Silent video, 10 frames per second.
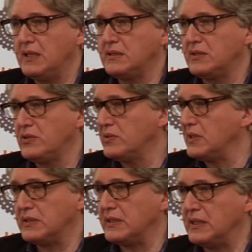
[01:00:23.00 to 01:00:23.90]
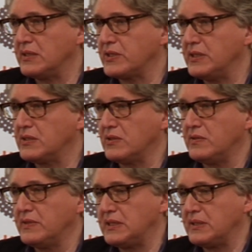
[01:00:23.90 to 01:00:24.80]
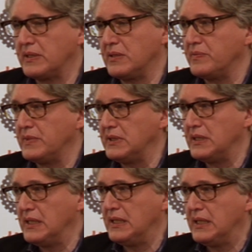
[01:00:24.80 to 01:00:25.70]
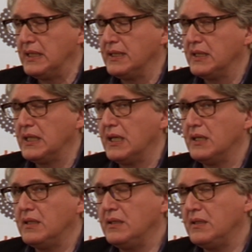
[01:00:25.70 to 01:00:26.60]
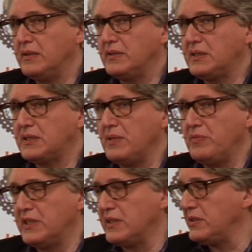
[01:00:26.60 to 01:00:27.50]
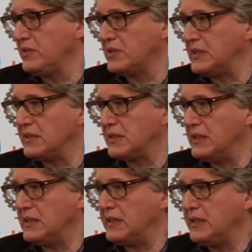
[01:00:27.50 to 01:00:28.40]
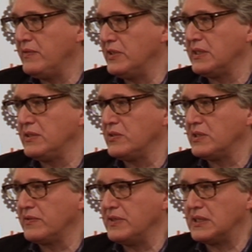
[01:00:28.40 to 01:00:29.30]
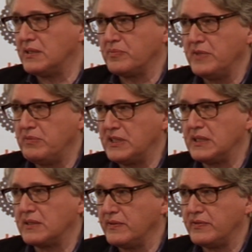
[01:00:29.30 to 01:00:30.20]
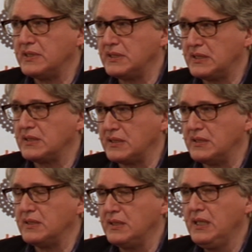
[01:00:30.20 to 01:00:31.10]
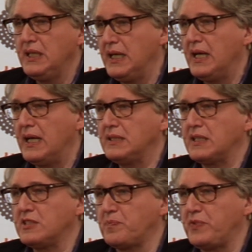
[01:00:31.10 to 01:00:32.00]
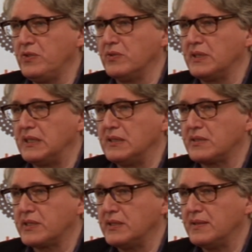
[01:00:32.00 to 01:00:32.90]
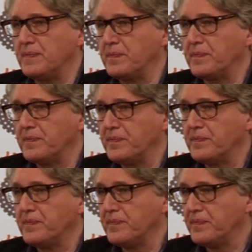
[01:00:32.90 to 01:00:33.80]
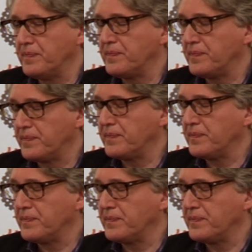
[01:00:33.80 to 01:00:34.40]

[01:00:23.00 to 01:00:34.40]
attitude and reduction. It's always sacrificing. Simply reducing, yeah. Even reducing without maybe sacrificing, yeah. Yeah, it's pure reduction. Were they